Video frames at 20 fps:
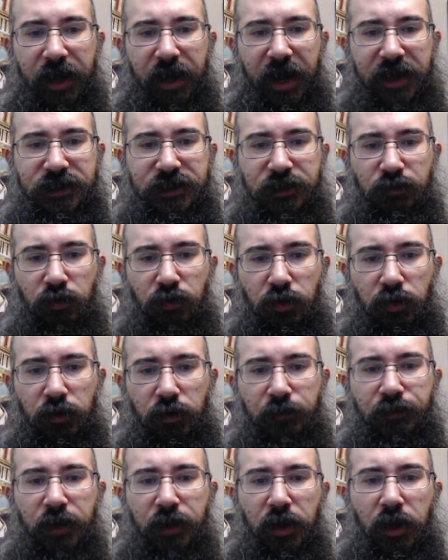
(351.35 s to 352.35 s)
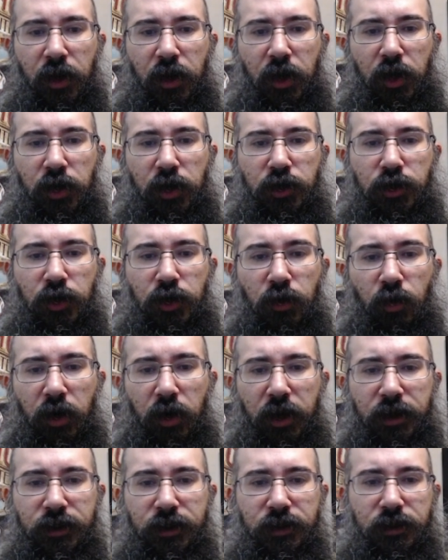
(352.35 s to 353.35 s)
As a rule, you
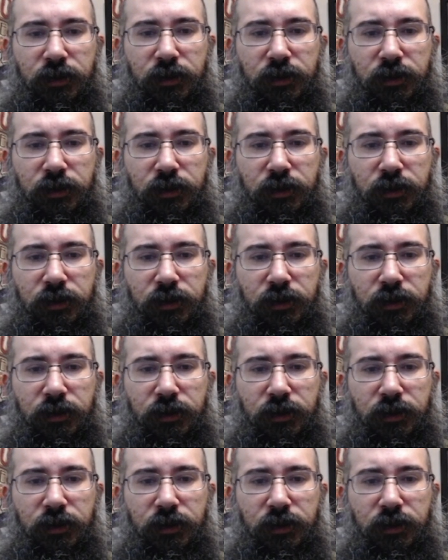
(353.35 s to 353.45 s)
want